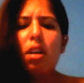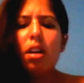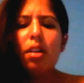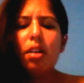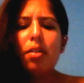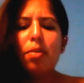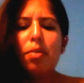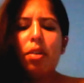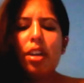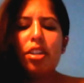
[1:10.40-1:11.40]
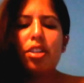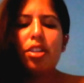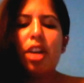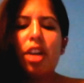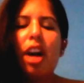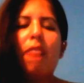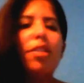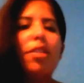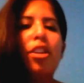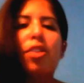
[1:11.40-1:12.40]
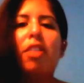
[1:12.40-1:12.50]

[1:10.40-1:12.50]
it was more like just a shock. I was on